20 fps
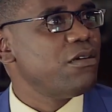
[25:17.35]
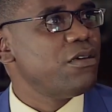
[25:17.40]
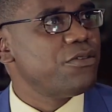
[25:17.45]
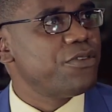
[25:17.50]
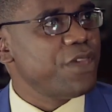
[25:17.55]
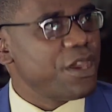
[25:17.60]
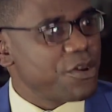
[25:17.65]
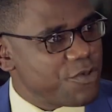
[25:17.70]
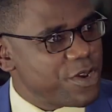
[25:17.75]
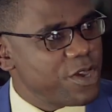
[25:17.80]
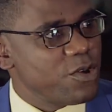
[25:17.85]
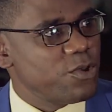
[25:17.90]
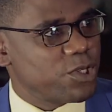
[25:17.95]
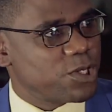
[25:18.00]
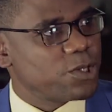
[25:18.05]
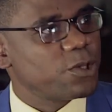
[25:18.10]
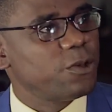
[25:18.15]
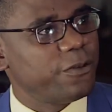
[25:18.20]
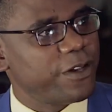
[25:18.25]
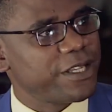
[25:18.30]
the real
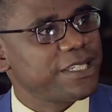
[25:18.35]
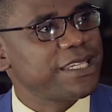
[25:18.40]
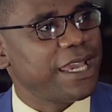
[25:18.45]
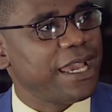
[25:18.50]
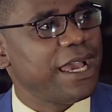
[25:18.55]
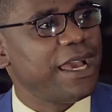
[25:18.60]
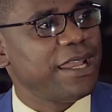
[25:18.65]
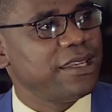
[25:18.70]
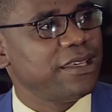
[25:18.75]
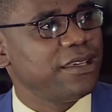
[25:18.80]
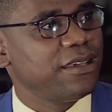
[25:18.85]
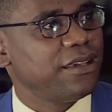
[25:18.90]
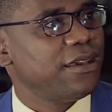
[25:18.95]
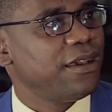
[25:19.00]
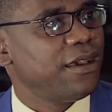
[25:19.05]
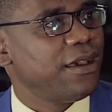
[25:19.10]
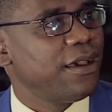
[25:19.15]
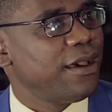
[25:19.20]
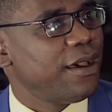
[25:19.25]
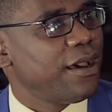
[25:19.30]
Chilufya Tayali,
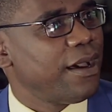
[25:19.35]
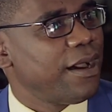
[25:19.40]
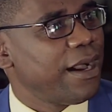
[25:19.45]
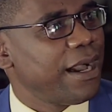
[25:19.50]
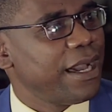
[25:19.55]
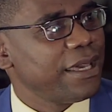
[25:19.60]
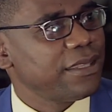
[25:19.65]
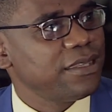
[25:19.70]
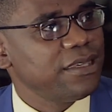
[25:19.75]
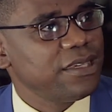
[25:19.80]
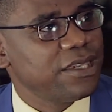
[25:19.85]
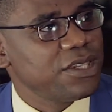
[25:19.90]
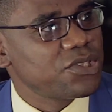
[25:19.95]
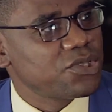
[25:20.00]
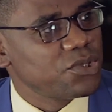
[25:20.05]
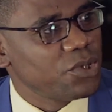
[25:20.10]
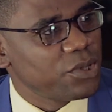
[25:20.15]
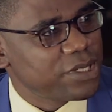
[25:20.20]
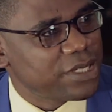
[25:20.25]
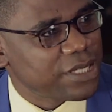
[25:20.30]
I think,
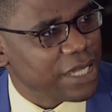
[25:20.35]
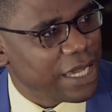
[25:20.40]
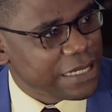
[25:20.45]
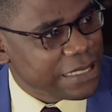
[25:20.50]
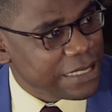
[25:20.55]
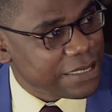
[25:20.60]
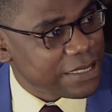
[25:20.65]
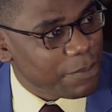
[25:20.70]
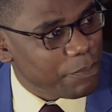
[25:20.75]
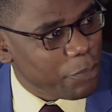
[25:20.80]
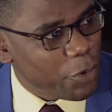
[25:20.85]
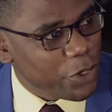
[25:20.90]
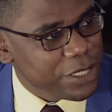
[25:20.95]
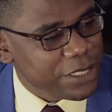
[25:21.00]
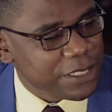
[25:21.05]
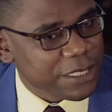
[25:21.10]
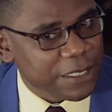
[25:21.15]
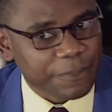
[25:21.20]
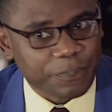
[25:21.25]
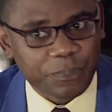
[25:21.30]
is not
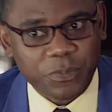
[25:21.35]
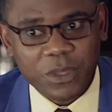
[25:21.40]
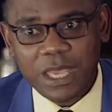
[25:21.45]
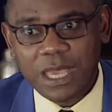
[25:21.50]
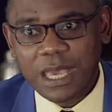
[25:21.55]
disappointing.